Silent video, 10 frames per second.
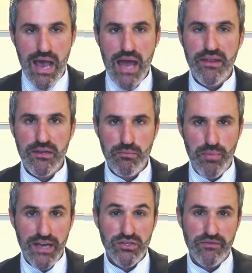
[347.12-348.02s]
and an
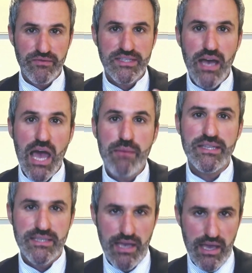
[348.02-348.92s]
impact on the time
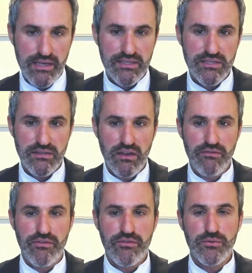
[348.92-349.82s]
it takes
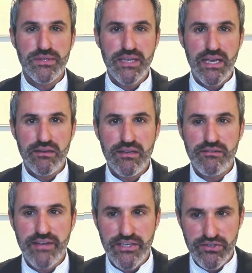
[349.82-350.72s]
for those needed
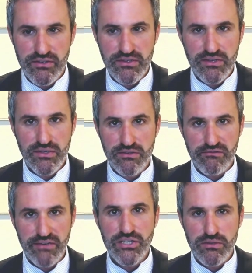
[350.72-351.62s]
innovations
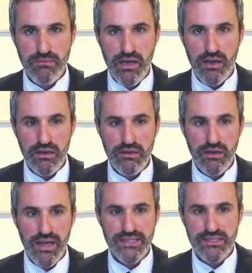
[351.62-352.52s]
to reach the
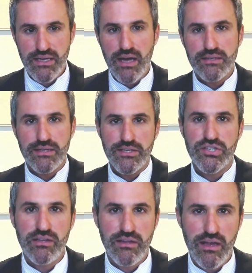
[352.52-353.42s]
market and start
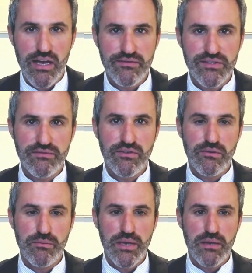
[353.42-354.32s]
touching the lives of
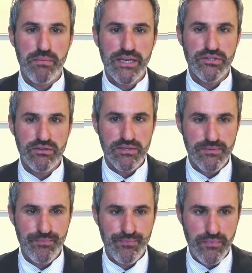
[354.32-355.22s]
European
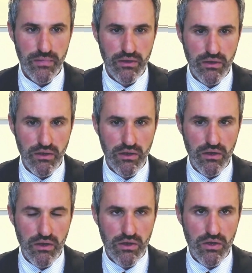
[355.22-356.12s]
patients.
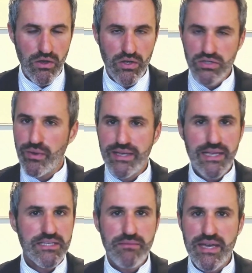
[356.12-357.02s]
So we
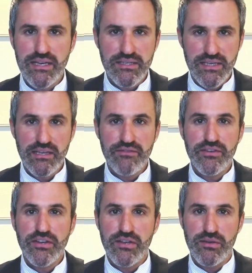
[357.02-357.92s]
need to make
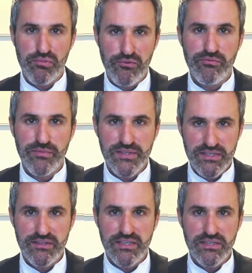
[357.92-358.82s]
significant
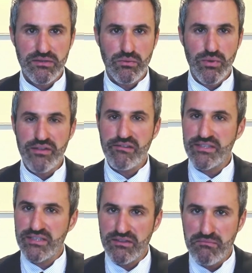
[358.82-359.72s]
improvements to this, whether
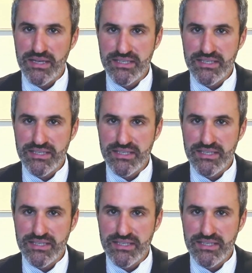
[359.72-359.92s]
it's in the